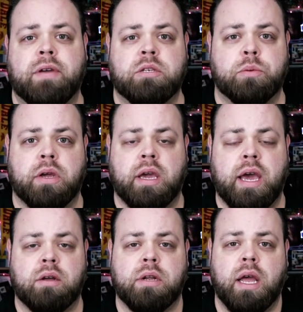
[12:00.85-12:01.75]
Facebook
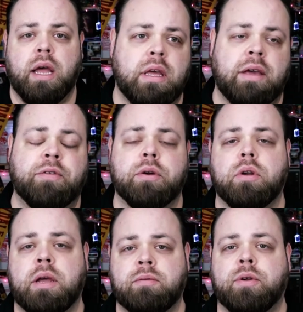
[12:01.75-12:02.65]
account if
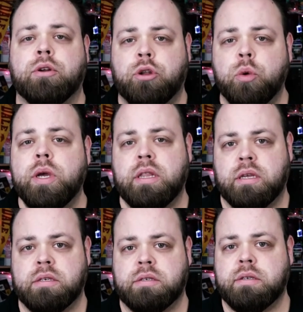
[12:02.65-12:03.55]
you're if you're doing
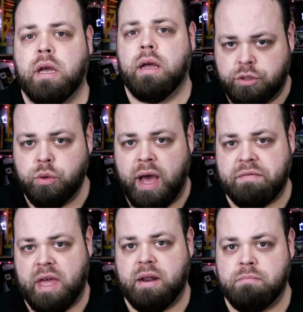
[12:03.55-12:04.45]
this, do
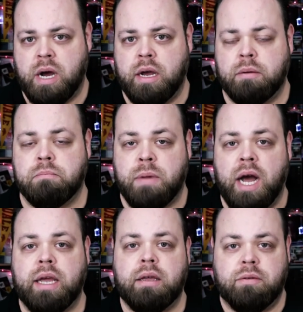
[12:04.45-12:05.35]
have that in mind.
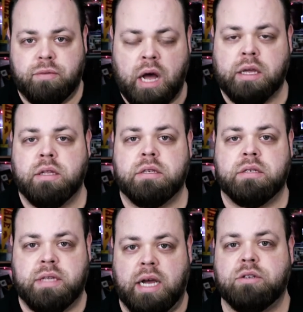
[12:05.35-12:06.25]
My Oculus
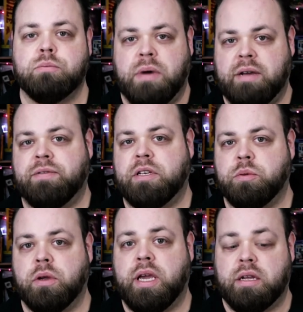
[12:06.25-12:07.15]
is tied to my
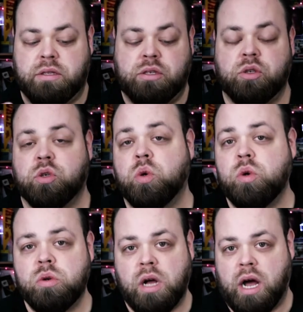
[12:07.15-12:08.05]
Facebook account. The
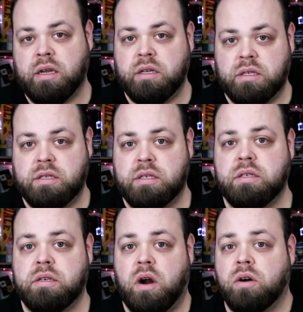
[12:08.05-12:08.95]
school
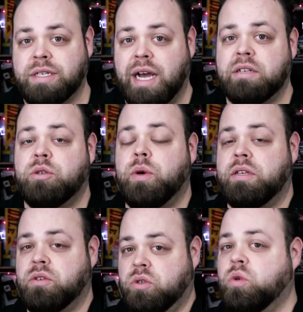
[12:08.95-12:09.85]
Oculuses are tied to a
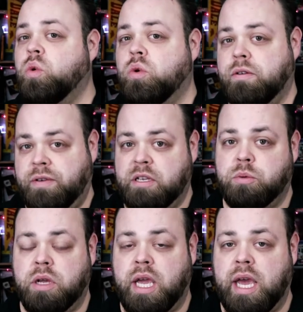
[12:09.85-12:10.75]
school
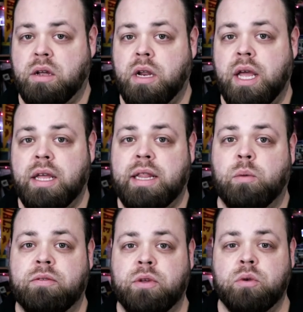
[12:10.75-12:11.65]
Facebook account that
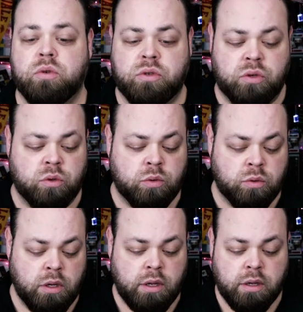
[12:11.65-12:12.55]
we've used
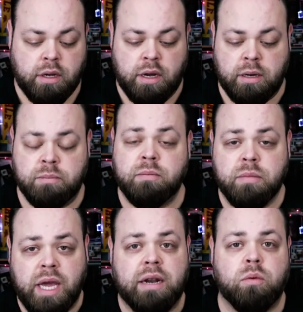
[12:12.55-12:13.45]
to um,
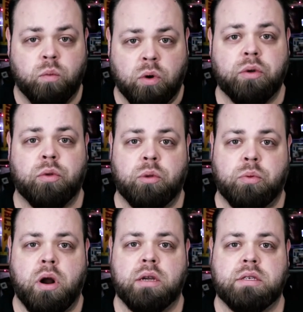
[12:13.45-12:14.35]
kind of work through the
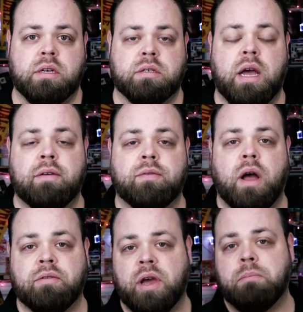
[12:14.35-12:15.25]
process. I've
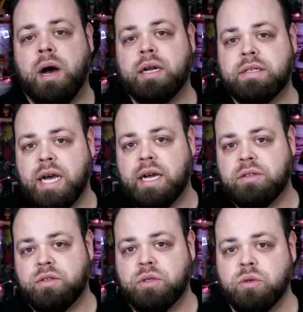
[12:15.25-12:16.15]
I've got mine
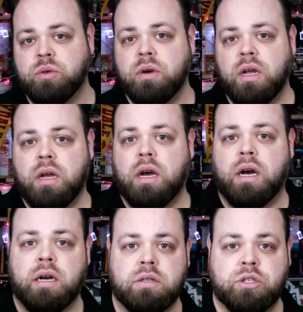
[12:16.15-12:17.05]
tied to
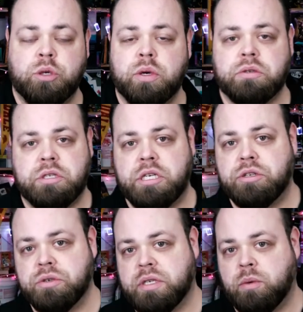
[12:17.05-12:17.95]
uh, two other
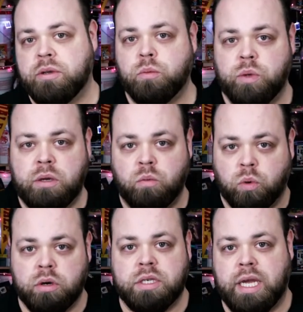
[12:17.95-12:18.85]
teachers that we we
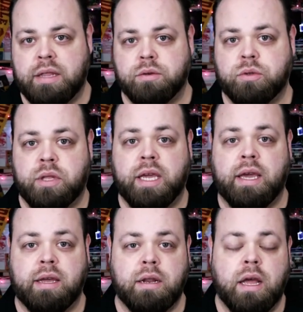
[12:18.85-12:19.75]
work together, so they
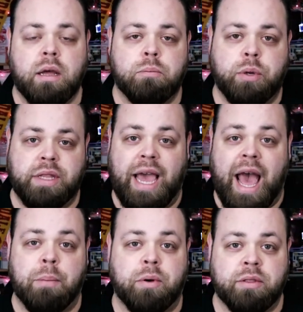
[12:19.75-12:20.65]
can put the
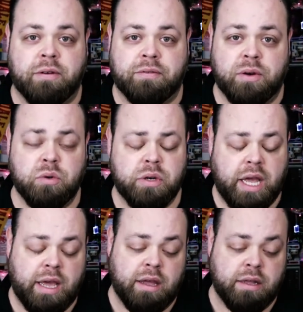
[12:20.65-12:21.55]
app on their phone
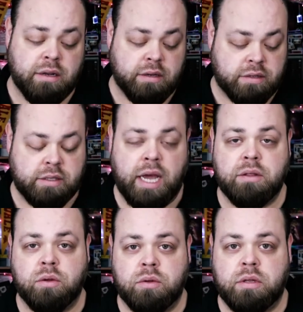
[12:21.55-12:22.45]
and
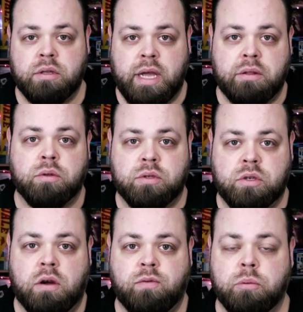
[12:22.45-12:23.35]
download download the
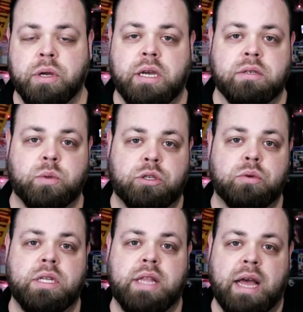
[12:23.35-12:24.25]
software because we do
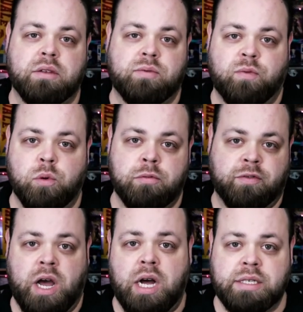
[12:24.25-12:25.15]
need that form
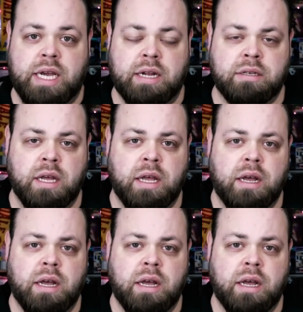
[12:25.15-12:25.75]
of contact.